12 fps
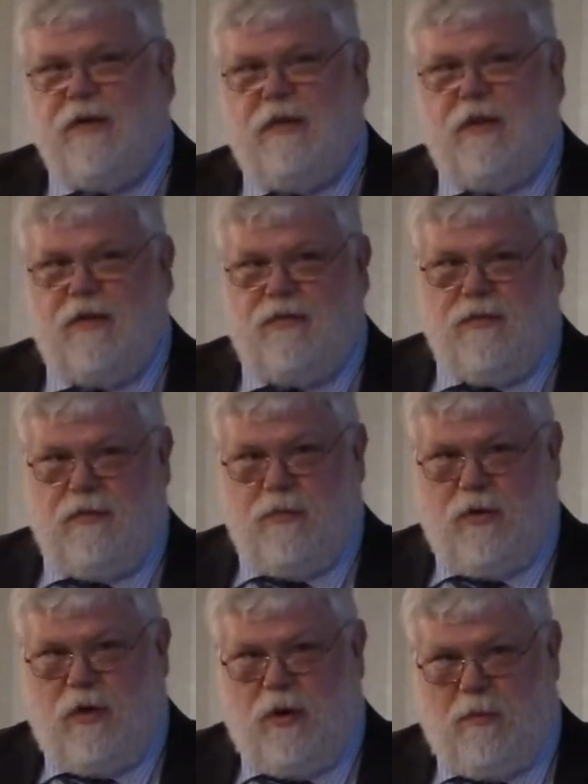the issues of
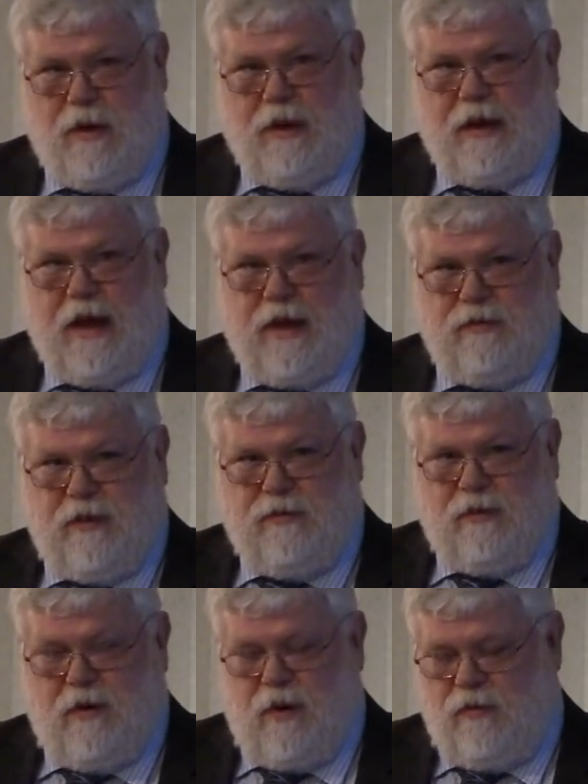procurement and access
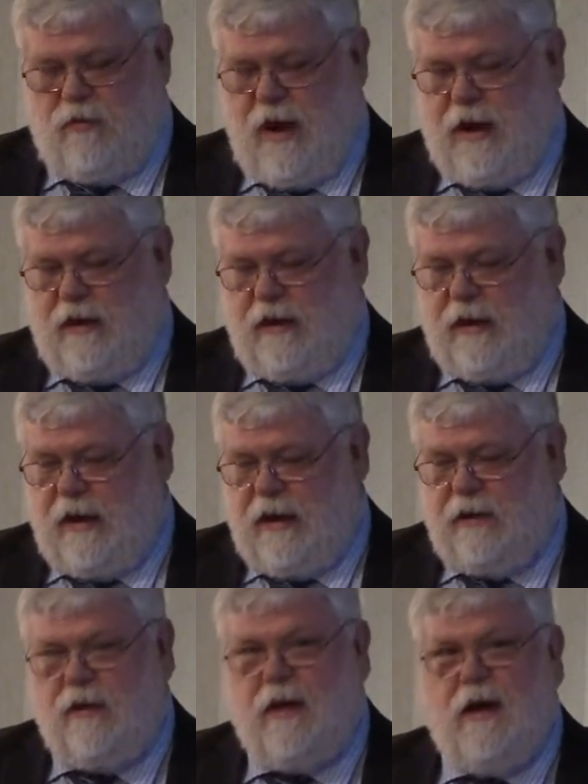to contracting
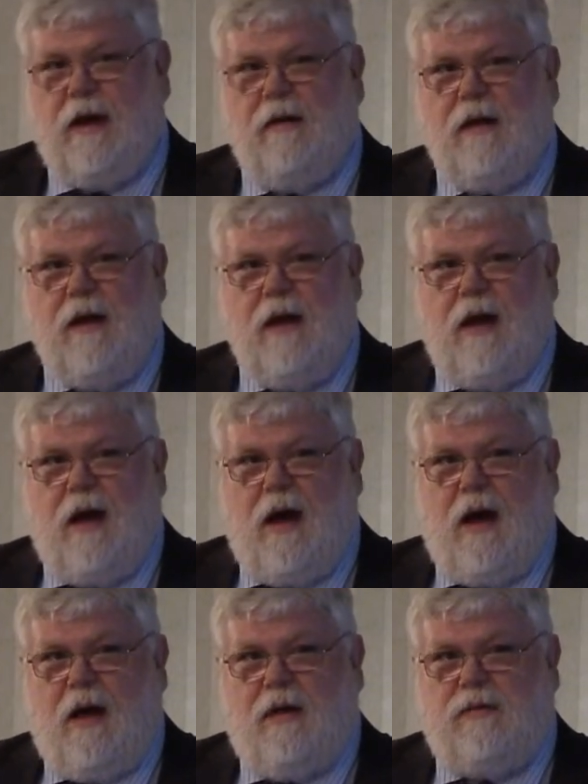and
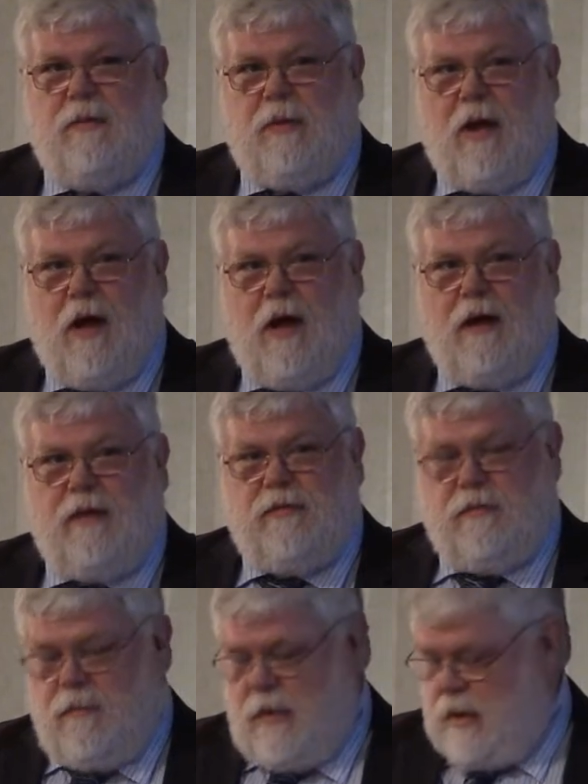
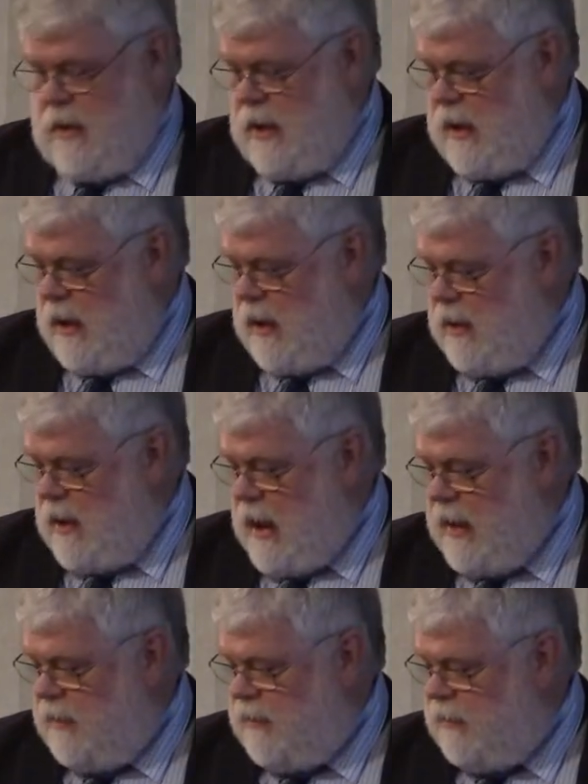supplies,
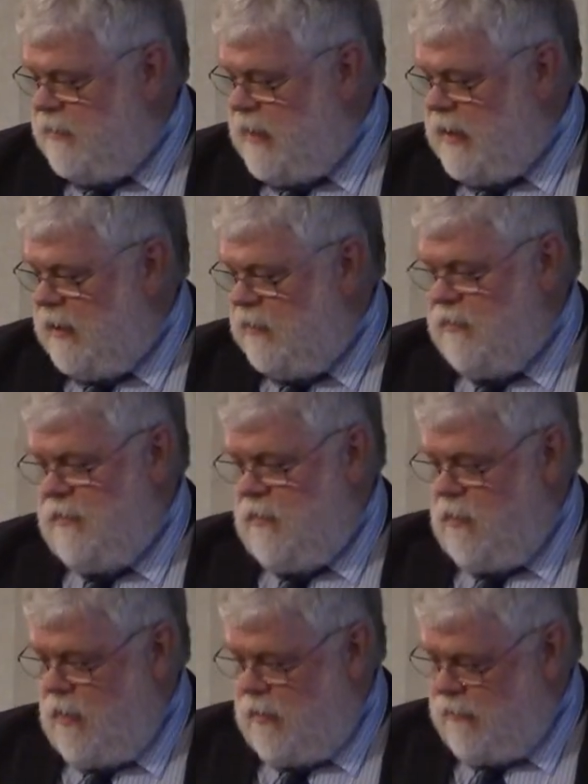and cities
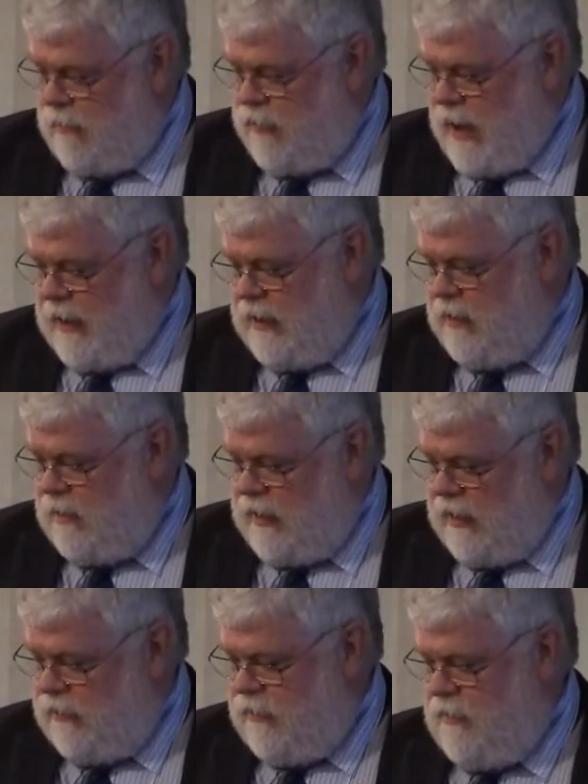who have objected to
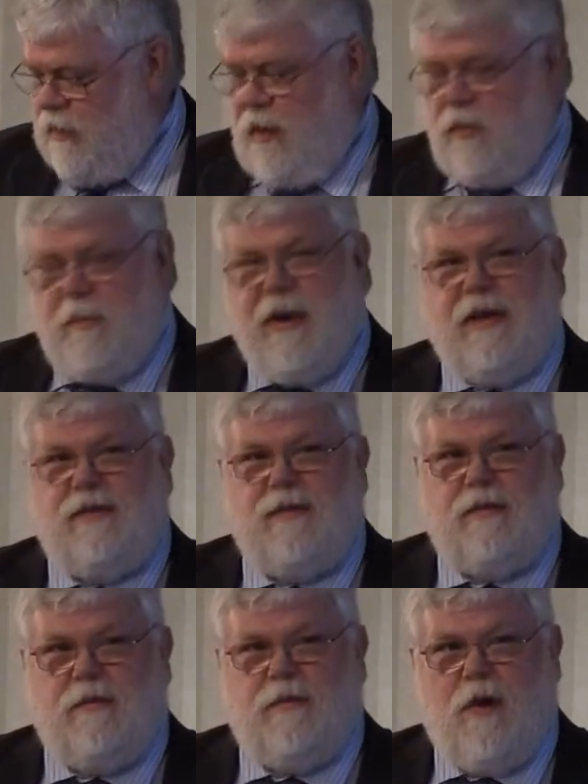this on the
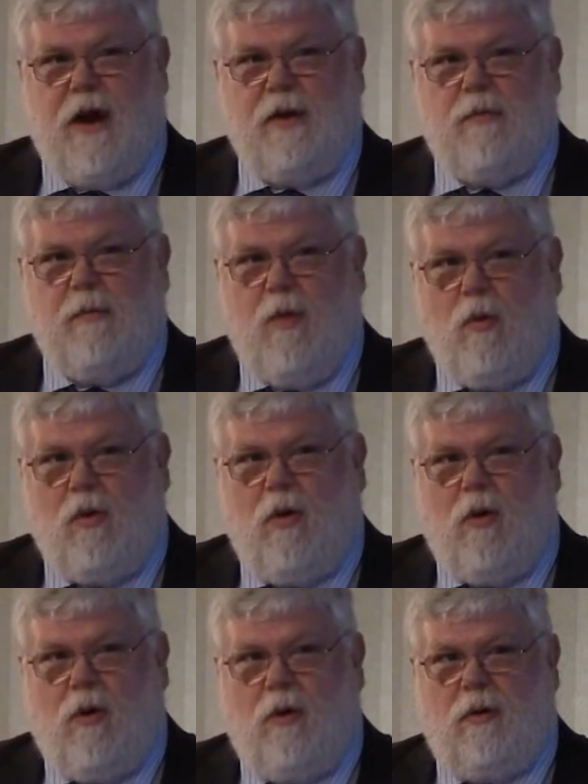basis of trying to promote
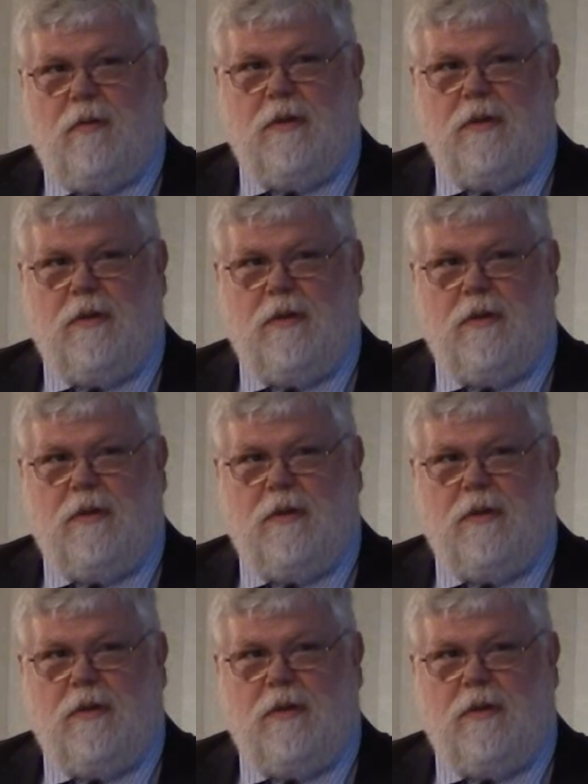local,